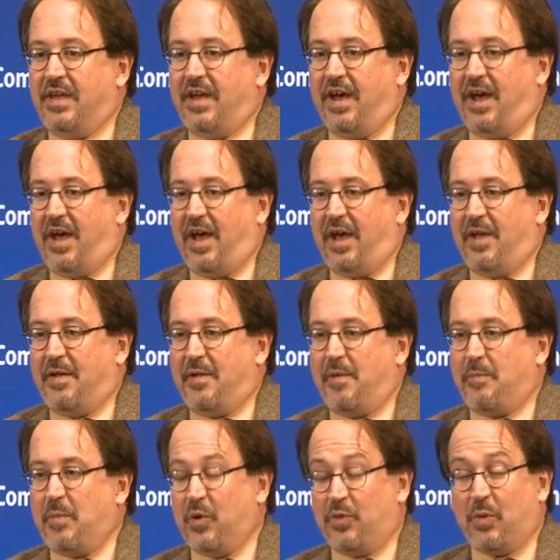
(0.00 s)
uh,
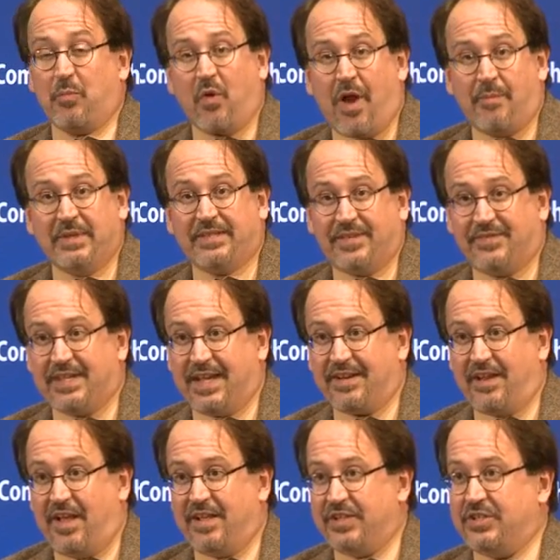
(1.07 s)
both the promise of
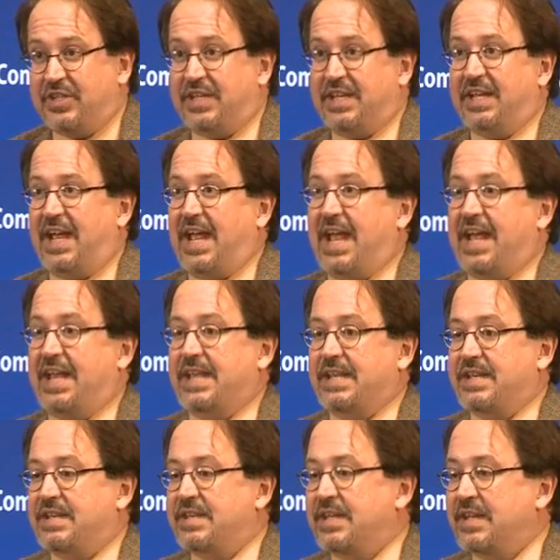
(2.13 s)
technology
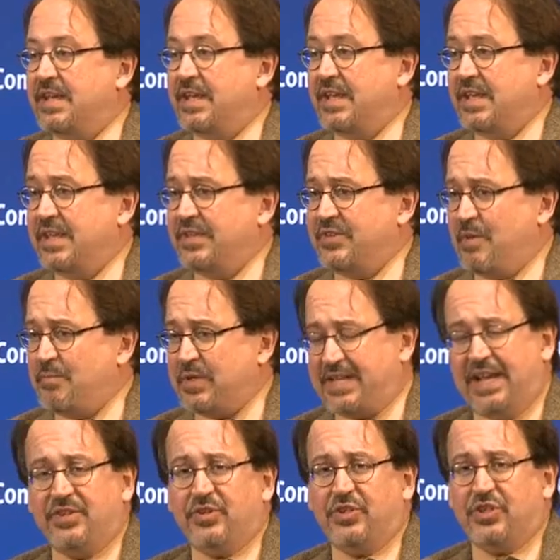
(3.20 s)
and some
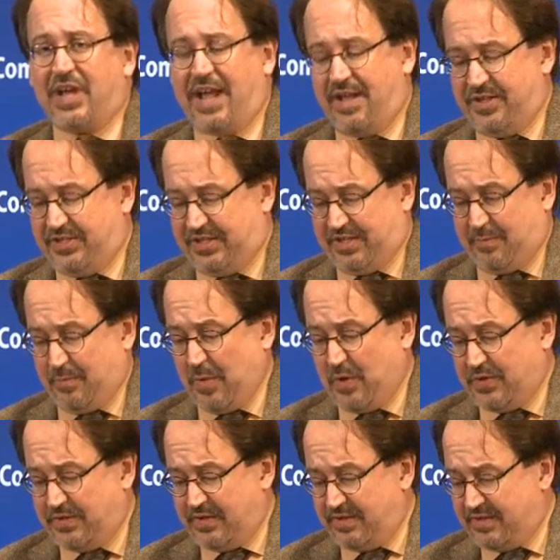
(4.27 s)
potential challenges it
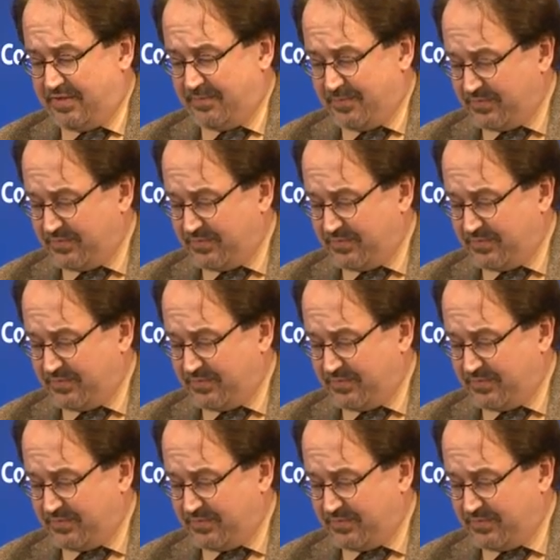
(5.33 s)
poses.